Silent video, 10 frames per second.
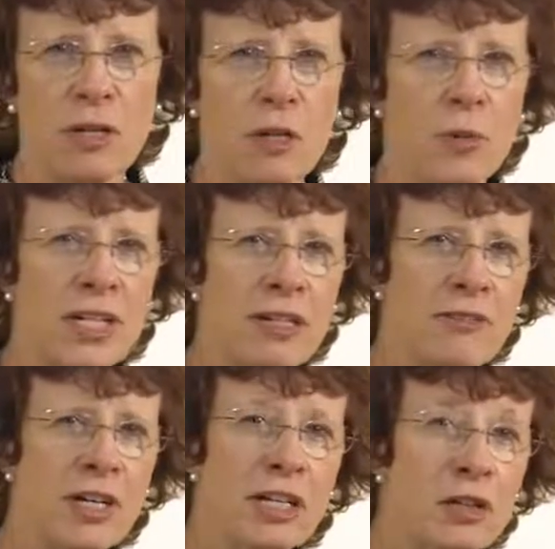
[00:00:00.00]
We
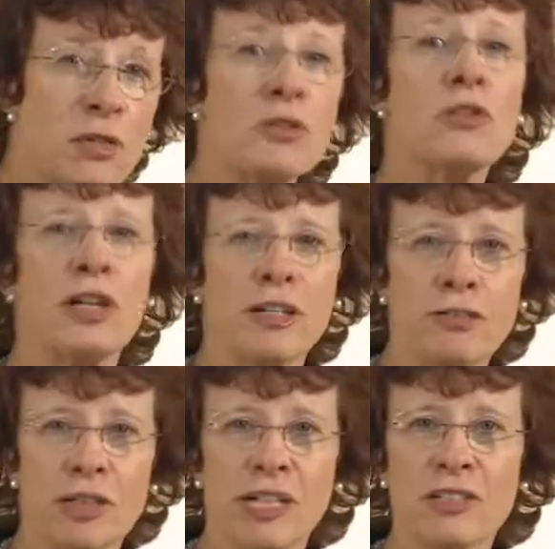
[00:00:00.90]
have had 2
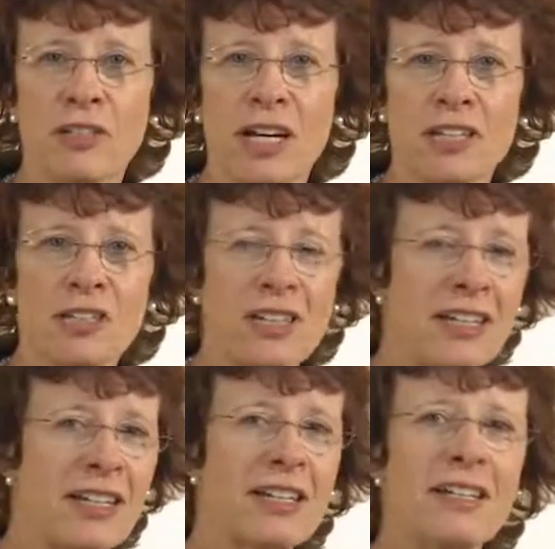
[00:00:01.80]
contracts
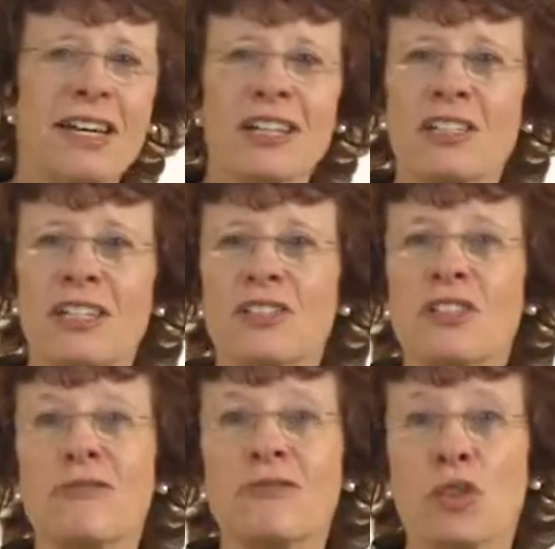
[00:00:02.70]
lasting in excess of